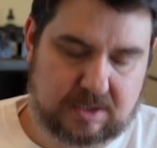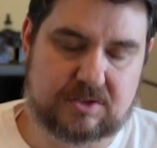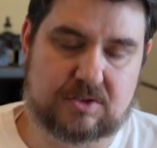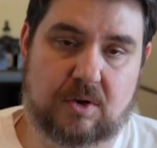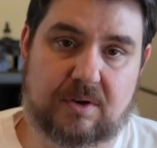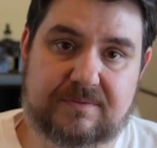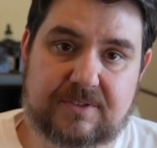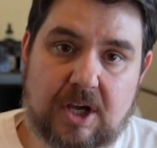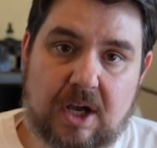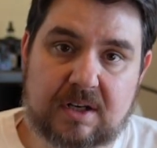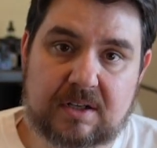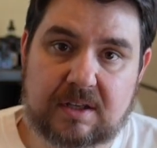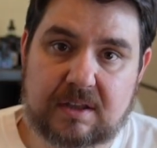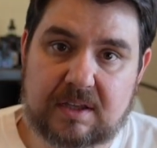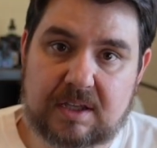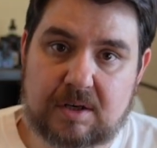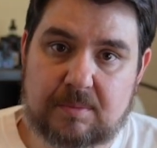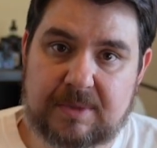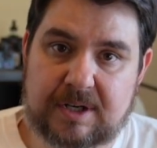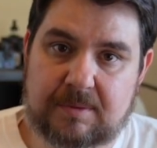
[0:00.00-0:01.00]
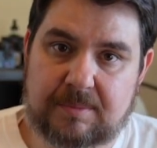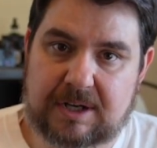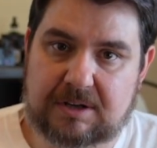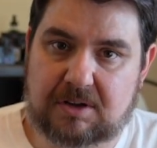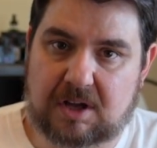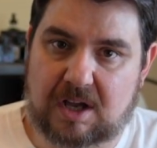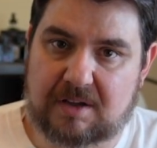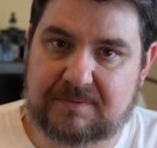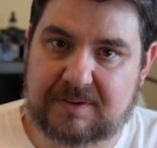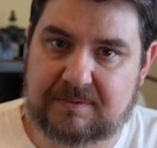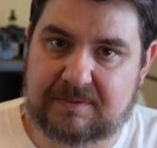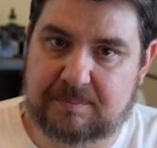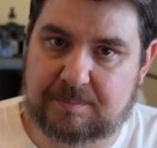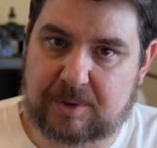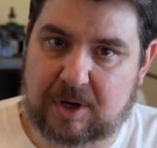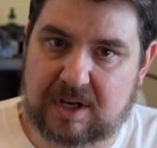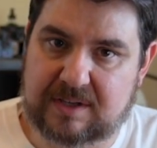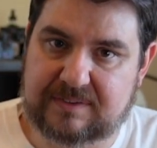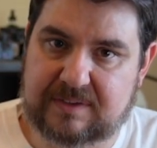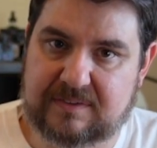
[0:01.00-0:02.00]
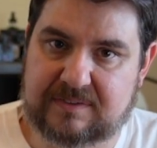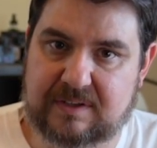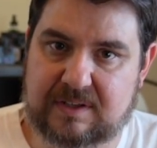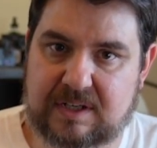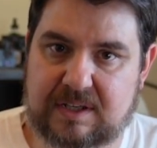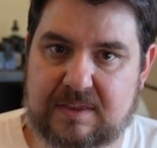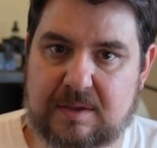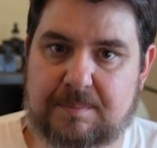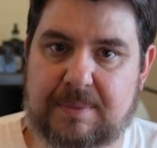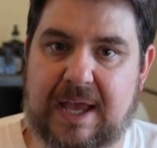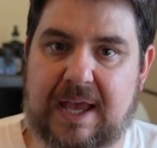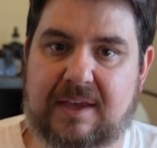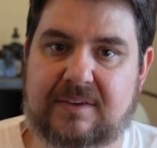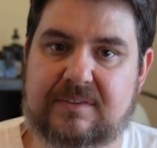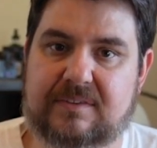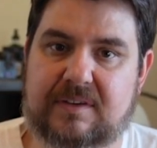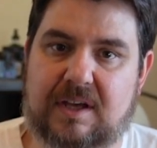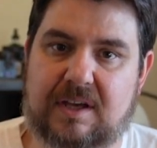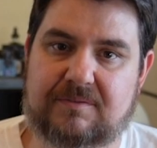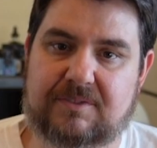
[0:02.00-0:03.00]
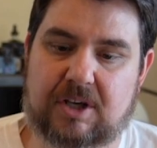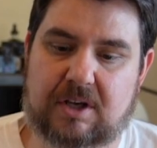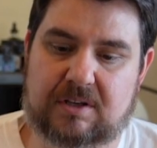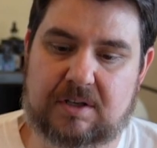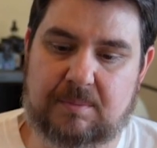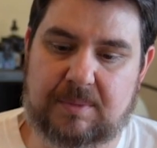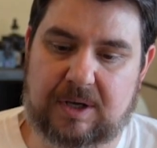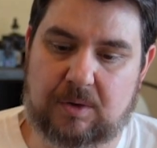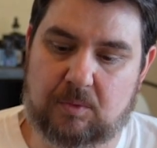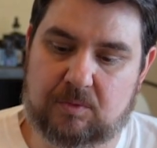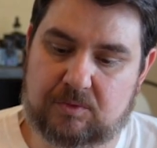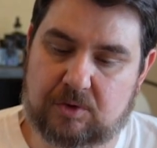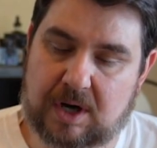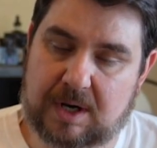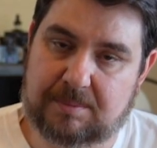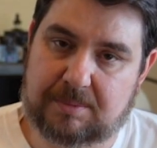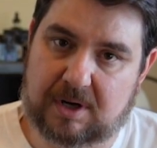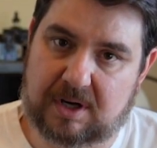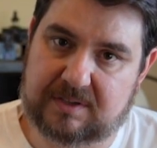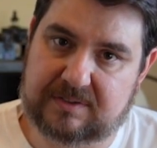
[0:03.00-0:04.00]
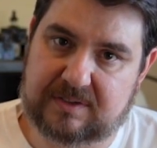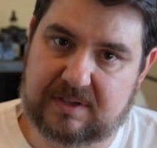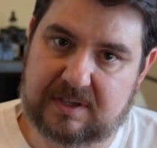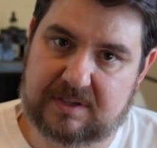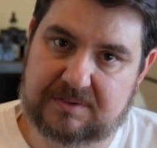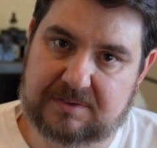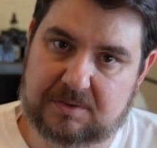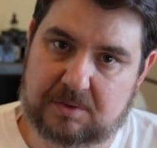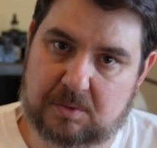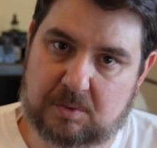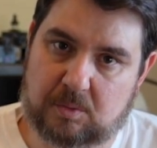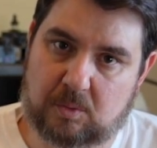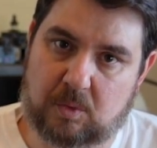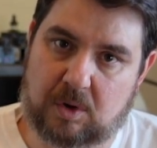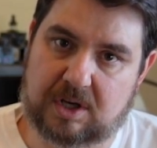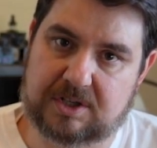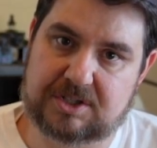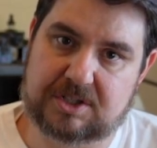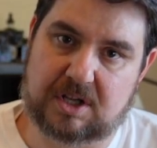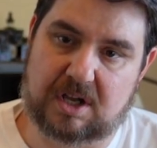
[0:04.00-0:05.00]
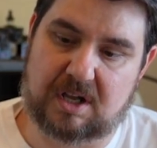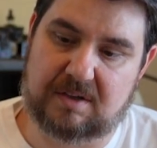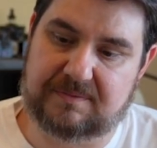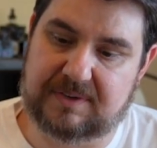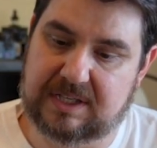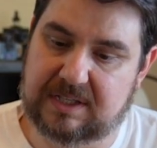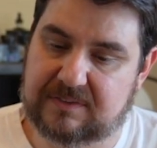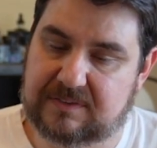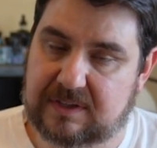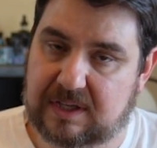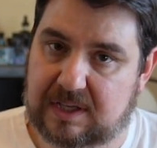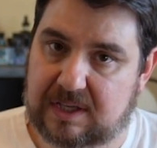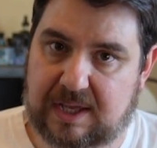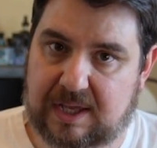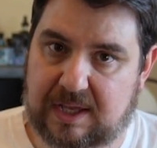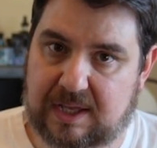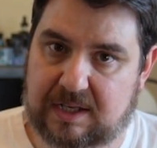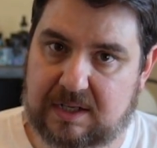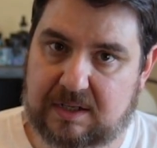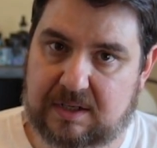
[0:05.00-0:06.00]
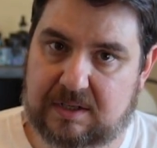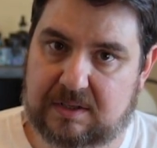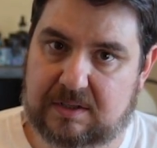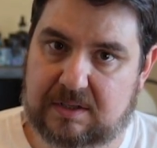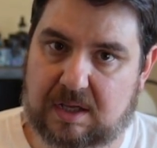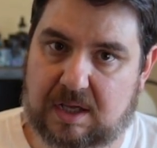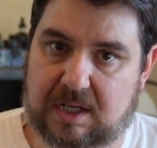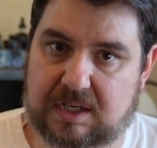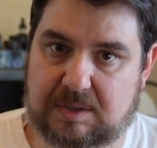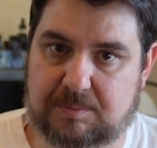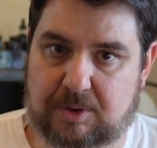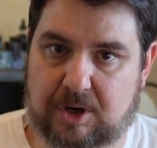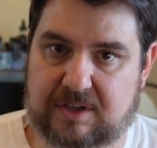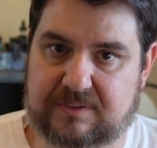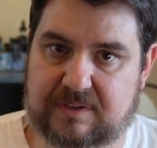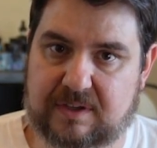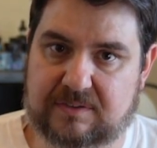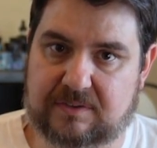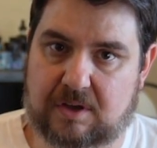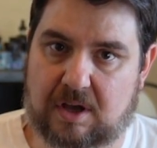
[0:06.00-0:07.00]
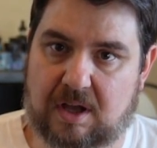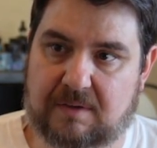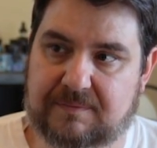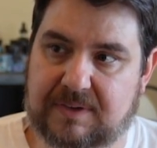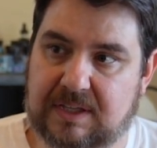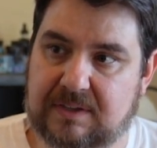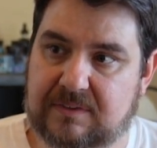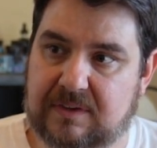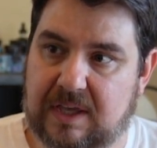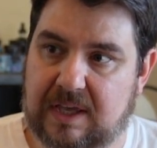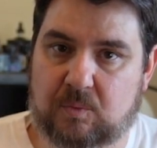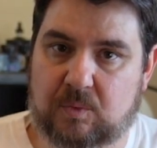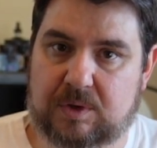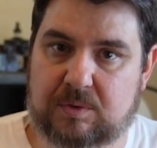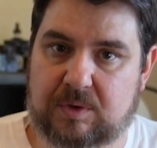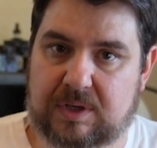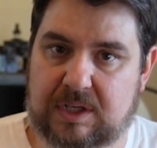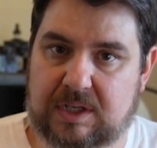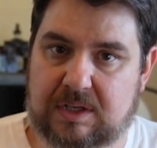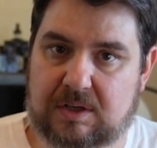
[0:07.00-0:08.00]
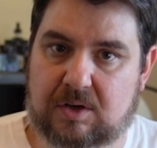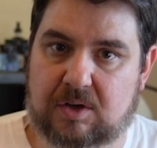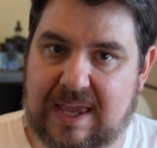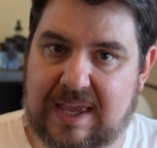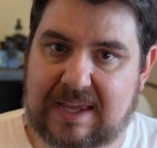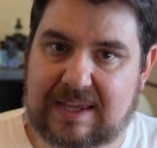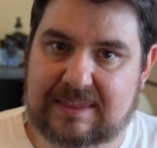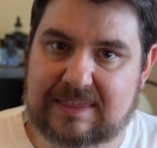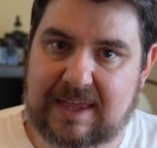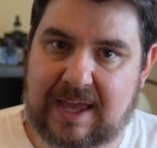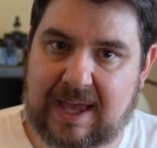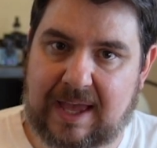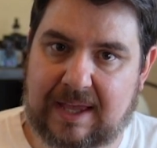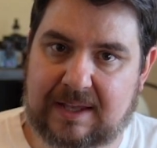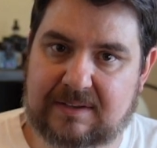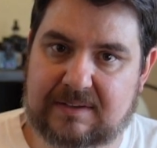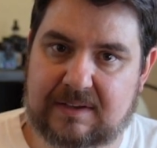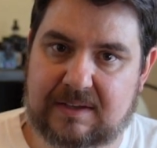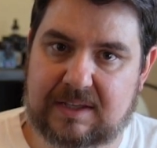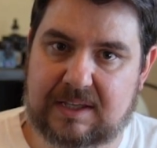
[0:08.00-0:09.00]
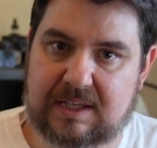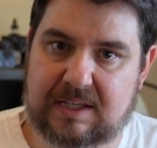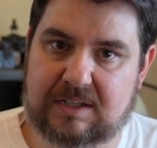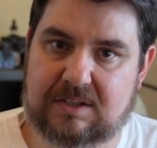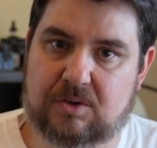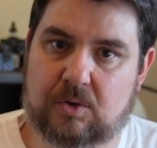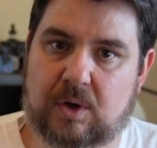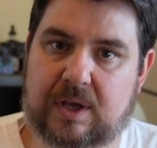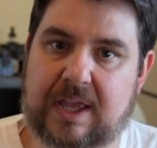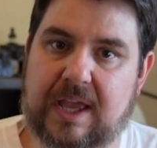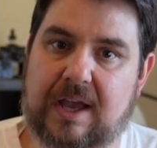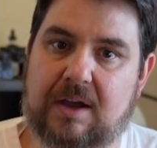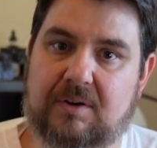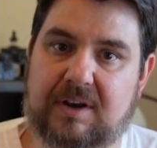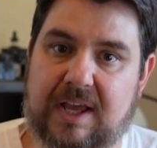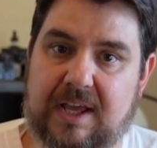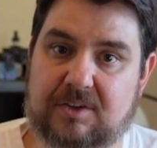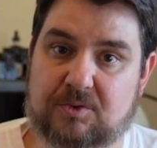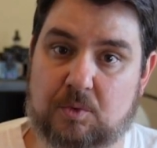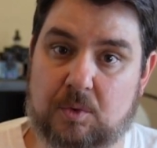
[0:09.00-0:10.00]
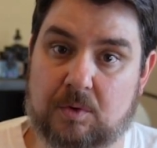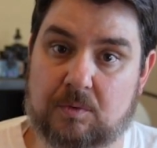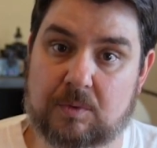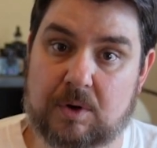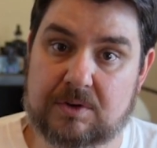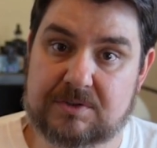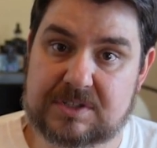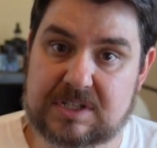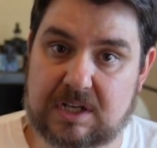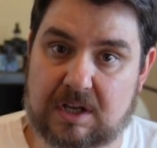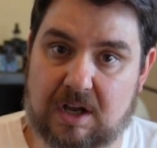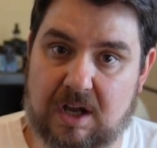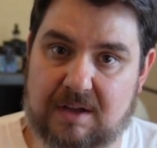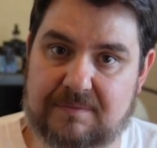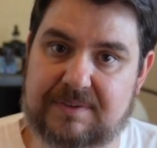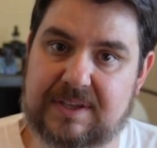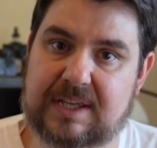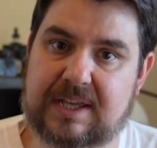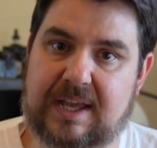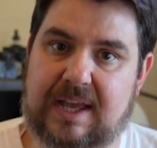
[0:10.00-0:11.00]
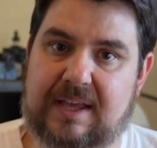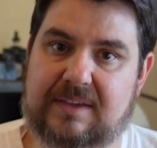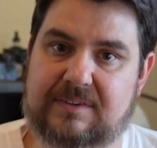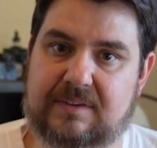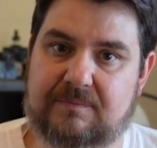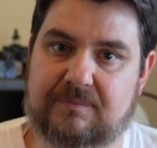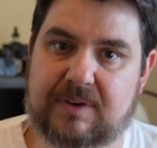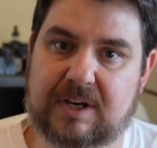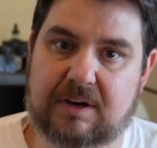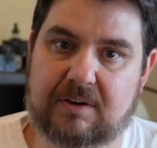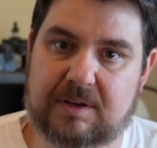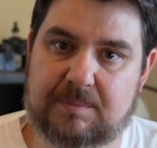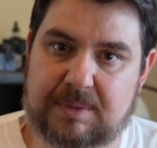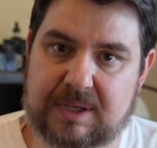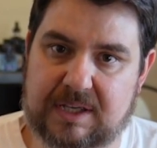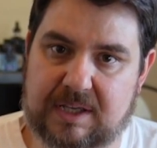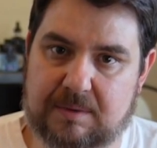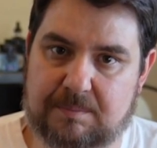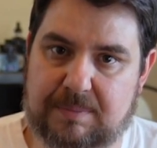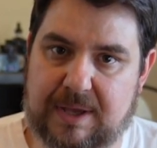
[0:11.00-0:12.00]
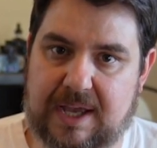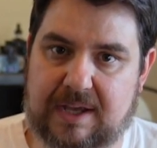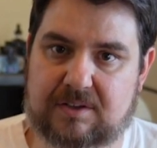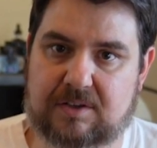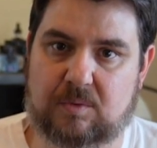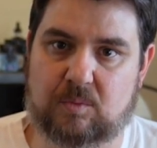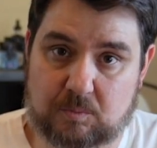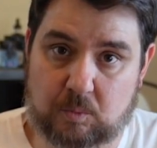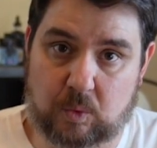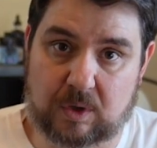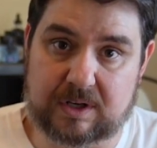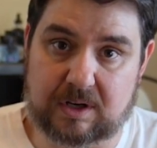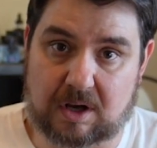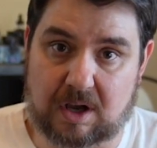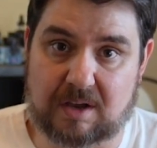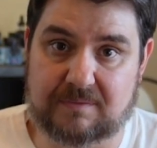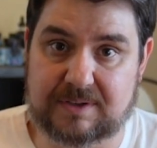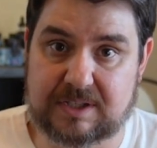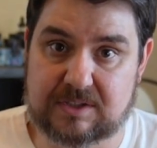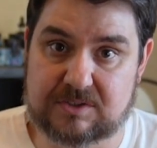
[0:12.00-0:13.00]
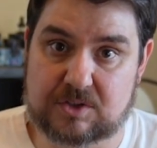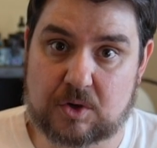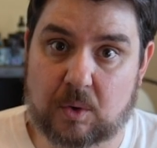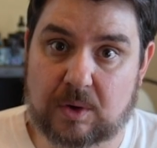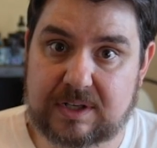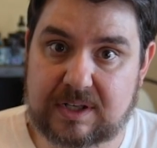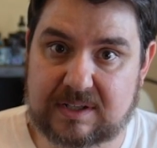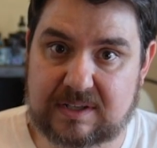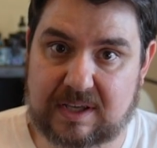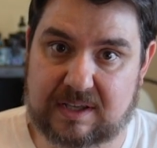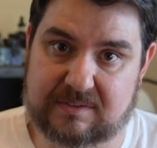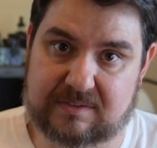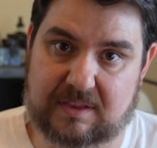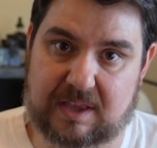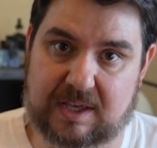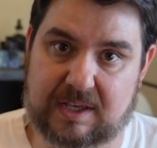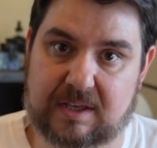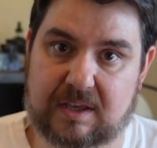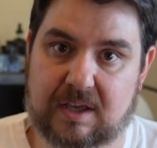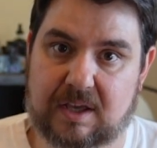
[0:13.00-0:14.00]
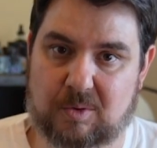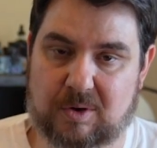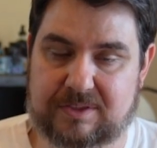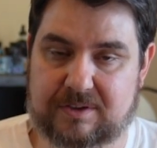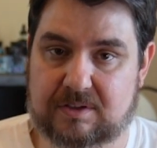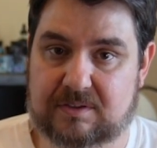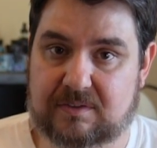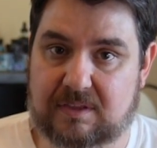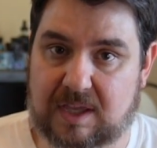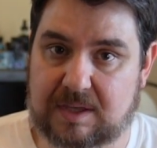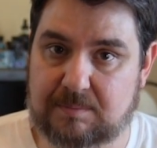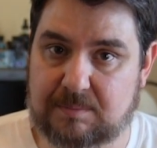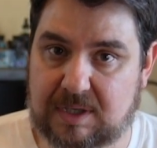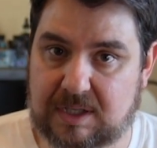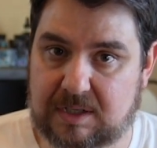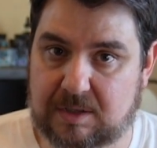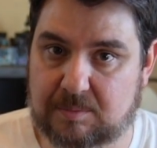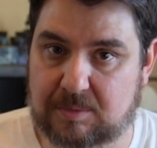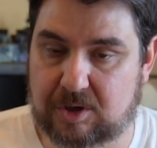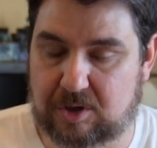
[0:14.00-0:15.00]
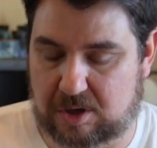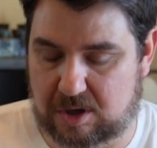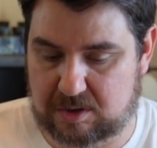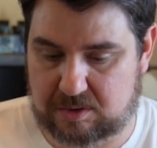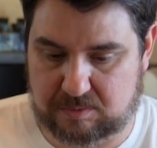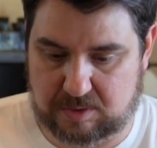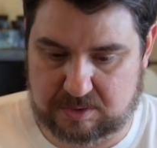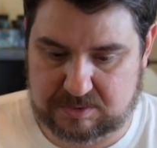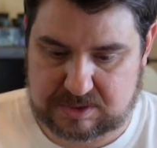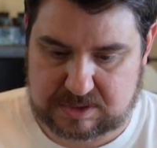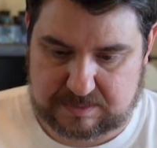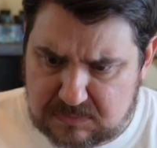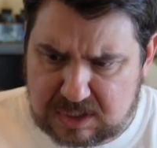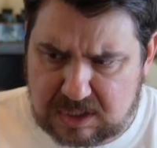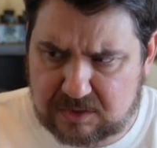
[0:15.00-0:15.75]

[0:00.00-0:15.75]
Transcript: So I've talked a little bit about coffee processing in the past. I've talked about dry process, washed coffees, and honey processed coffees. When we take that into account as we're roasting coffee, it has a very big impact on what a coffee is going to taste like, whether it's light, medium, or dark roast.